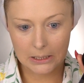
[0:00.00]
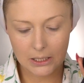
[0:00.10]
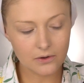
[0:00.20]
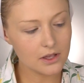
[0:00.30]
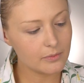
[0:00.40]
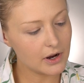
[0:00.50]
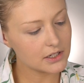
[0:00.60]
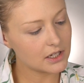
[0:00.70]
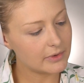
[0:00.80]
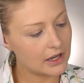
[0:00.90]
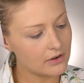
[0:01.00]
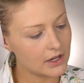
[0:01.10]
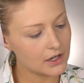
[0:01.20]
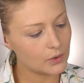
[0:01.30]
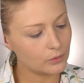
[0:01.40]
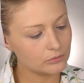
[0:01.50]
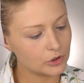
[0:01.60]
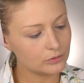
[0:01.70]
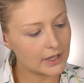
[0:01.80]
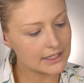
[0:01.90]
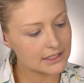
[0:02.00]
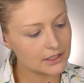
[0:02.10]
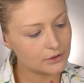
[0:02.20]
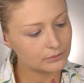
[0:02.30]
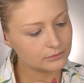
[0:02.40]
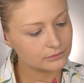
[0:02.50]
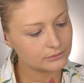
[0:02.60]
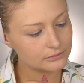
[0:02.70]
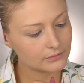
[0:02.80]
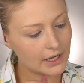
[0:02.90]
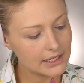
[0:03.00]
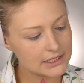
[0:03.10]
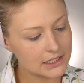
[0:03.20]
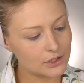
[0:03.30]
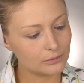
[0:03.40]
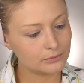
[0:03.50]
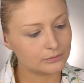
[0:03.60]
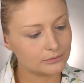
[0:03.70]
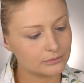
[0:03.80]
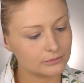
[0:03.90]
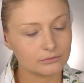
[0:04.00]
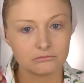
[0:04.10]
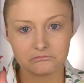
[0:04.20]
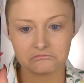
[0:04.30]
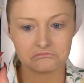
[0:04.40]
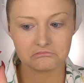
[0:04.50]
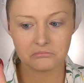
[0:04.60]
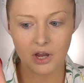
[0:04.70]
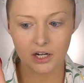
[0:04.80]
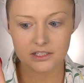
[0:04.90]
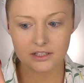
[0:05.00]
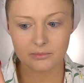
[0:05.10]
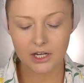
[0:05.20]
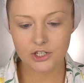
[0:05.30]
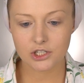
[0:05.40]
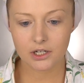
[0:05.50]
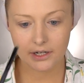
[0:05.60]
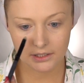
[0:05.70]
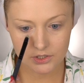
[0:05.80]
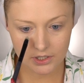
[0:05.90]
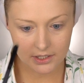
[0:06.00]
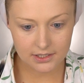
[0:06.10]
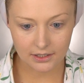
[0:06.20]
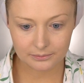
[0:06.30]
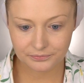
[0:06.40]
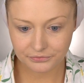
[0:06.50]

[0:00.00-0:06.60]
Oh yeah, the product's coming out. Okay, cool, cool. I see you. I see you. Product's on the brush. All right, let's try this out.